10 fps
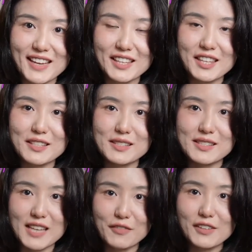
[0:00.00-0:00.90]
It is
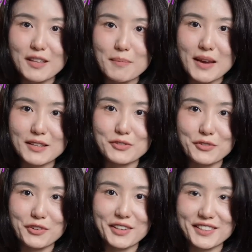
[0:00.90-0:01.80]
definitely
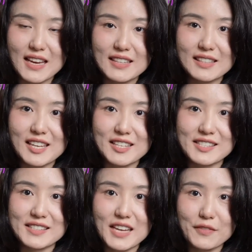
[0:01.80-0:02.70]
mandatory and is
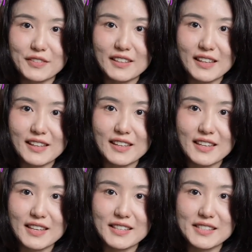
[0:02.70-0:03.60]
definitely
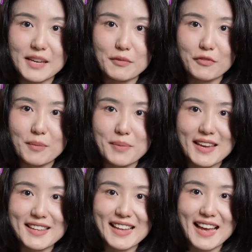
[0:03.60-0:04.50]
exempt from
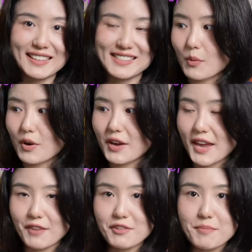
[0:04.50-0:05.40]
paying tax. Well,
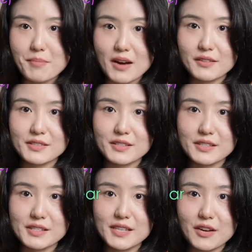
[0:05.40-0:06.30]
every month the
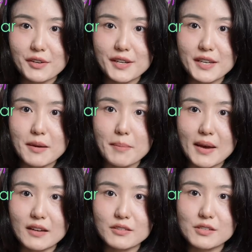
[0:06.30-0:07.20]
ceiling
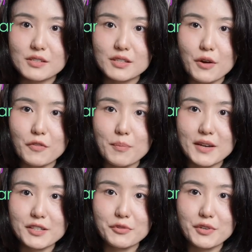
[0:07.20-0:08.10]
amount of
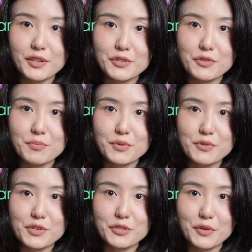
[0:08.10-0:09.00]
mandatory
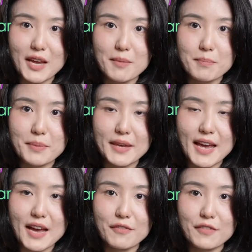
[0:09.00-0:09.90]
contribution to
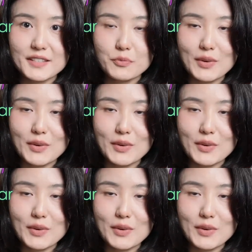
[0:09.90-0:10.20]
MPF is